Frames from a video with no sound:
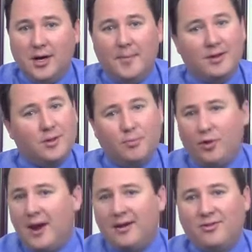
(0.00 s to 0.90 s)
about the
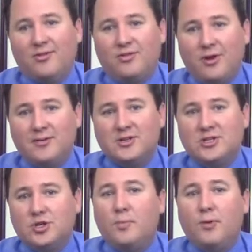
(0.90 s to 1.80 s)
products and
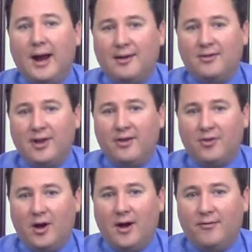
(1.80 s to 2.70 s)
services your practice has
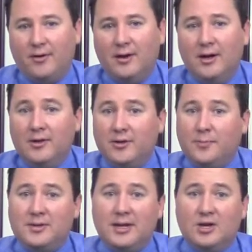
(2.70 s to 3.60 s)
to offer to
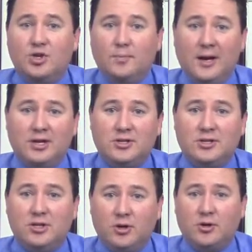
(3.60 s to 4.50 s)
potential
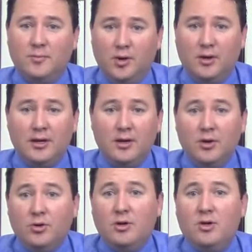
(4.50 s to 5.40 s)
patients in your community
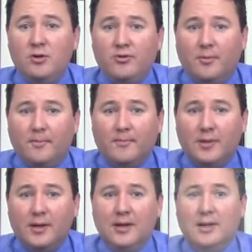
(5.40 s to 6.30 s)
who could use them.
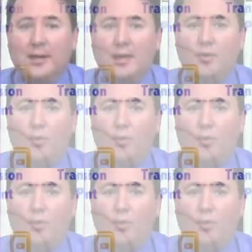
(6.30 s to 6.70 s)
In